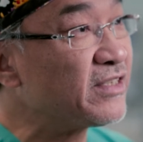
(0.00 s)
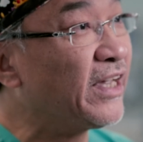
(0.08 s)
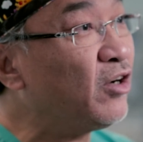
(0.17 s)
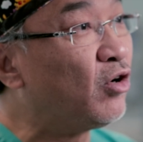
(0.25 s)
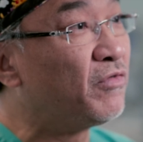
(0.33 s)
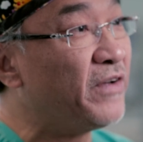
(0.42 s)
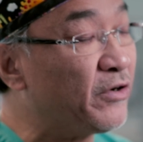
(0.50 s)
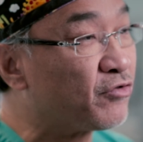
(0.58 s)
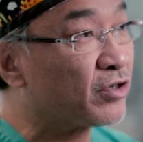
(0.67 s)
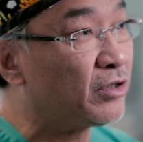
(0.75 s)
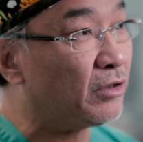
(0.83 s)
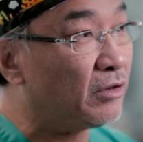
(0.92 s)
a single
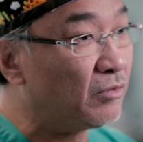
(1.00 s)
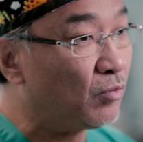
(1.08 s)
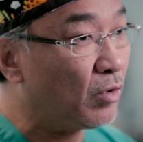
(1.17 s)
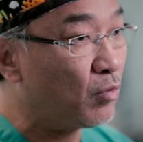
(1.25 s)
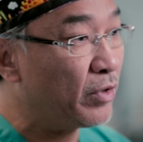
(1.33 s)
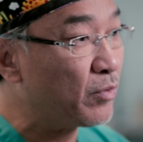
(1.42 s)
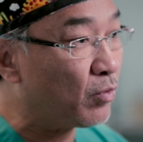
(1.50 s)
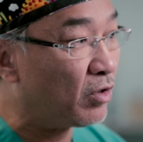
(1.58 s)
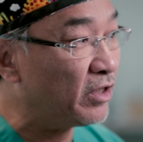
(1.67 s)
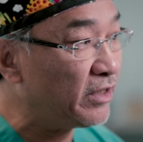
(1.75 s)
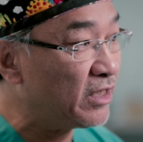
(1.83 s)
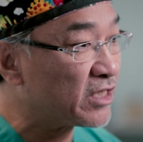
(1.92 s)
ventricle, what we
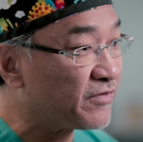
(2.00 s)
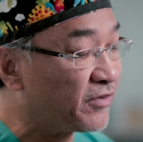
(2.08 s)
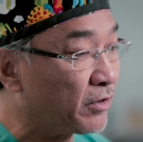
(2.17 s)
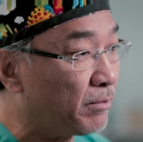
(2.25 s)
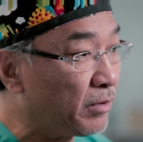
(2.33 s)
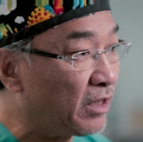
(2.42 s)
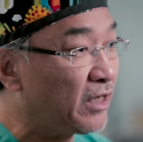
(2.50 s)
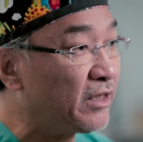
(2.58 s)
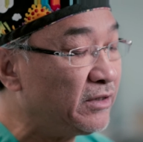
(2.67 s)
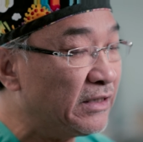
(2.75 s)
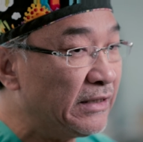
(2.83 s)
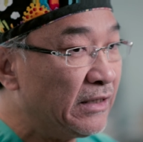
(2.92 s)
want is for the
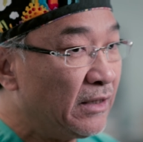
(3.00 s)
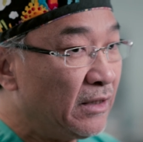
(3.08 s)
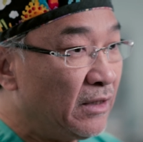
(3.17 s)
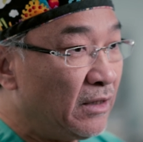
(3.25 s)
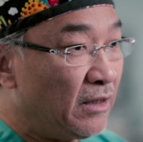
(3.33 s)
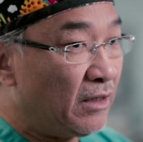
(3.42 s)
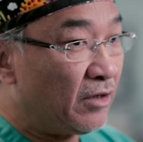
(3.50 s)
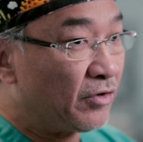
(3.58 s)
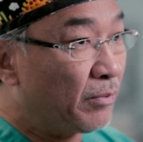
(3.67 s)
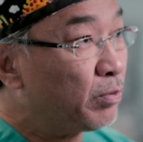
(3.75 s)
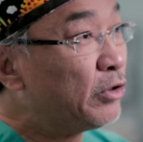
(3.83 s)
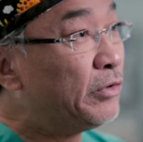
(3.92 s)

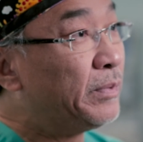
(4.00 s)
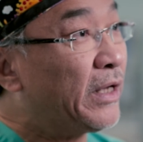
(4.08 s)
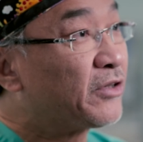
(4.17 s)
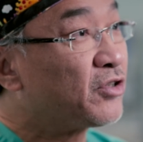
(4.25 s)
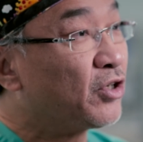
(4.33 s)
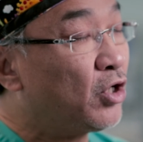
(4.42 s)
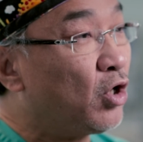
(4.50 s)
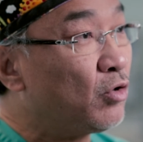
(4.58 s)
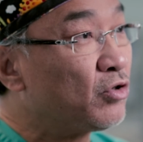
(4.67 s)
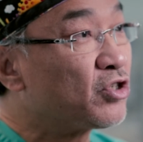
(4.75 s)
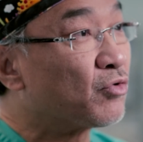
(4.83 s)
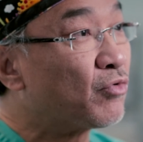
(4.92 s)
blue blood to
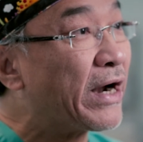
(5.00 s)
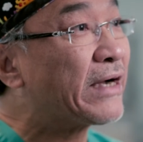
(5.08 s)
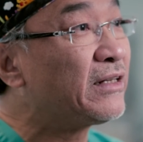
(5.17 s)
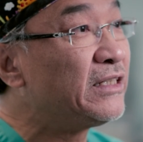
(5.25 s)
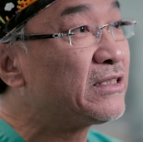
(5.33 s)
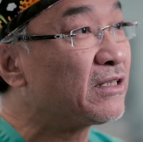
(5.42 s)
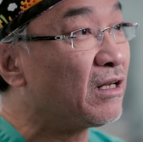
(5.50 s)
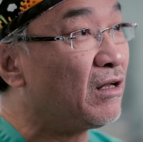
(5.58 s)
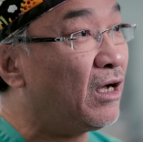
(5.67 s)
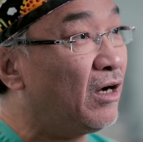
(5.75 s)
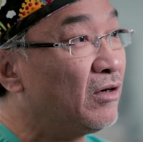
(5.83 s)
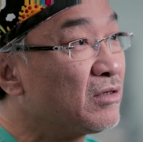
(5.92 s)
go directly to the
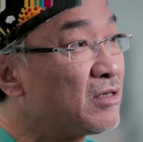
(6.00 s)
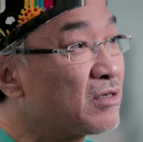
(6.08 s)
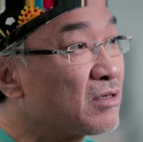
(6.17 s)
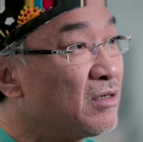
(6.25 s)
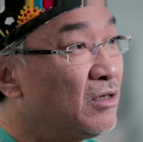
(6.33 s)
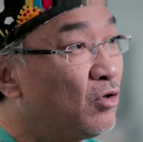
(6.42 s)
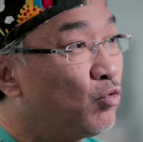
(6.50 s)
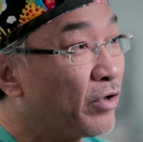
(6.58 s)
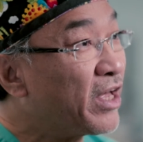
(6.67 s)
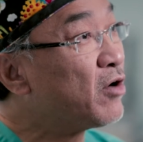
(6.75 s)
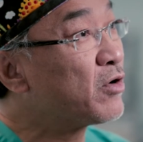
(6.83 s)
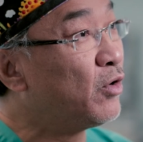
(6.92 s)
lungs
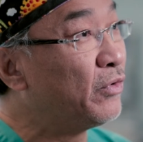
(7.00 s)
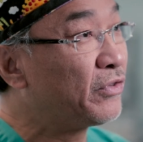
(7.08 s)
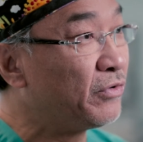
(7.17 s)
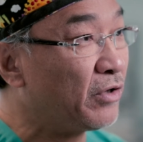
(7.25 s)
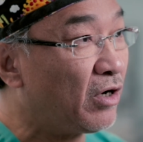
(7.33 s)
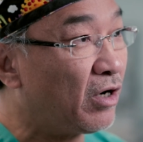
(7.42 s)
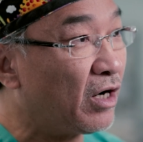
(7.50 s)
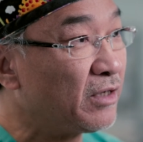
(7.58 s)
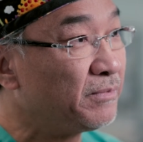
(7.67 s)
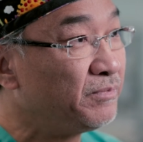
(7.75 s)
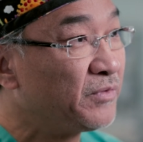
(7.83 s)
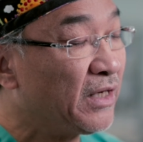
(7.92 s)
without going through the
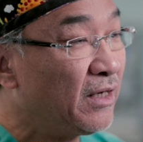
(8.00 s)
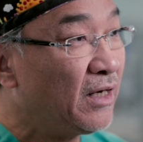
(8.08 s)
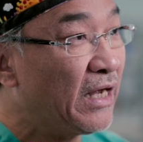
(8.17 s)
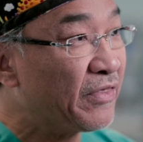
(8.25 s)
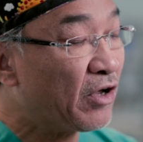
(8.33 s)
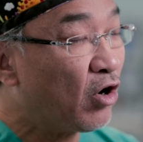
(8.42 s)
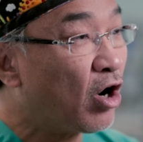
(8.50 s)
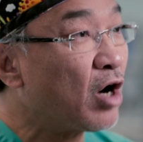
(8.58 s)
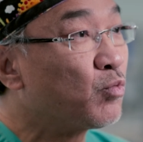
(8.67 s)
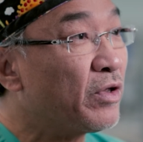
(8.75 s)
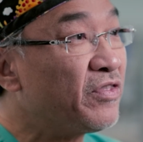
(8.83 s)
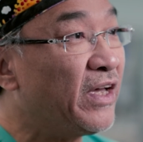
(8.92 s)
heart. And the
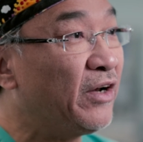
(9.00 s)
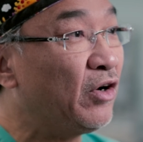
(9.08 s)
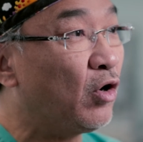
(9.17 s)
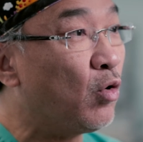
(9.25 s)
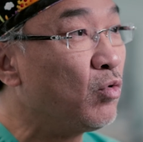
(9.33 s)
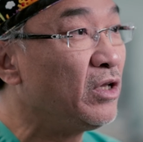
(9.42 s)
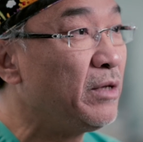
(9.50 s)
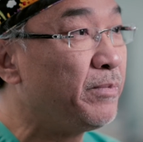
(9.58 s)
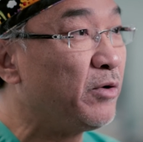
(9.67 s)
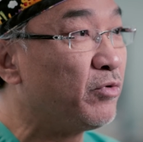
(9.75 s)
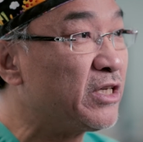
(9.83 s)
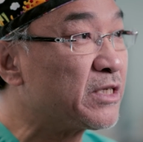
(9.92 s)
heart would then only
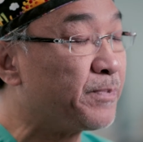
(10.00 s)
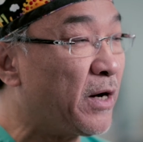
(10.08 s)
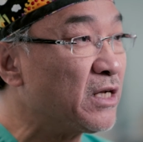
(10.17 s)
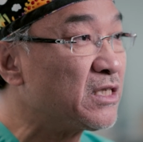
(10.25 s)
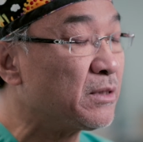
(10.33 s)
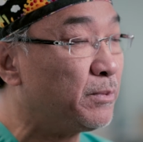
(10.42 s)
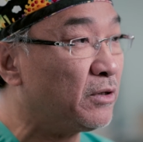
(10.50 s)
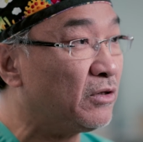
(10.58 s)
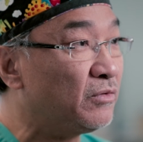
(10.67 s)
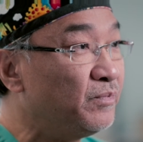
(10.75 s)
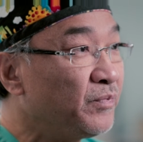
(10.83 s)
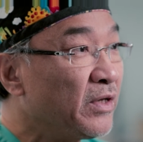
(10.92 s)
be
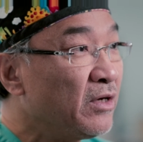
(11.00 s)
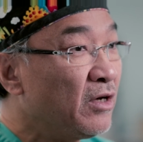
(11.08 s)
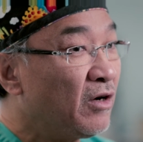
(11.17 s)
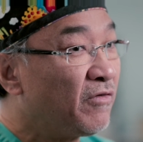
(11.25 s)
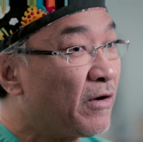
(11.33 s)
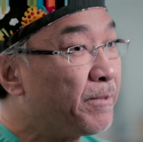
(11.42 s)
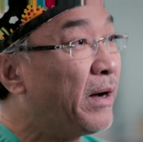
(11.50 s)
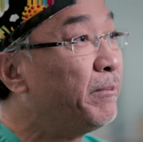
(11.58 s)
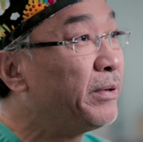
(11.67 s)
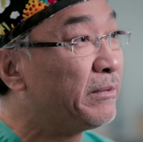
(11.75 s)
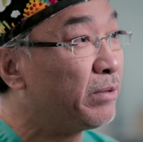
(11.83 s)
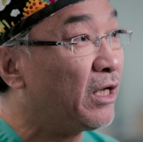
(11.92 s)
responsible for
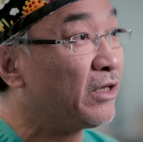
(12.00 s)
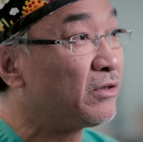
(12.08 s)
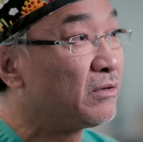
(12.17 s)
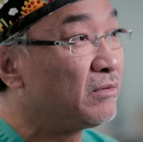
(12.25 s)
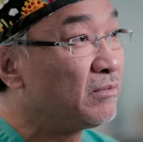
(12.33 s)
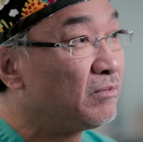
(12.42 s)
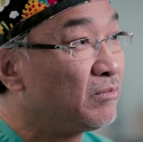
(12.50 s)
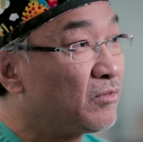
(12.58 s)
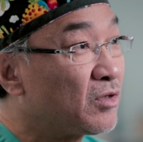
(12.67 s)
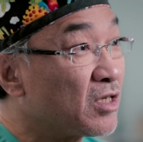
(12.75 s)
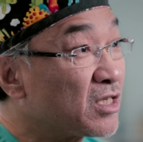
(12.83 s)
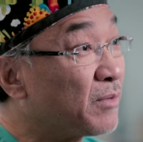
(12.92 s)
pumping blood
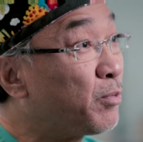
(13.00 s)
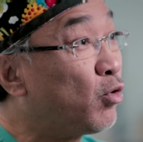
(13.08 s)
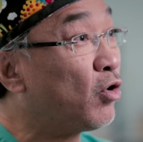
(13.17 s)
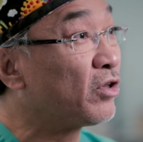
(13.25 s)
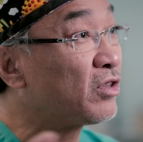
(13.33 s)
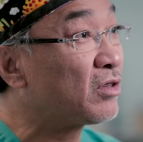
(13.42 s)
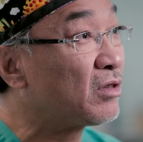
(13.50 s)
to support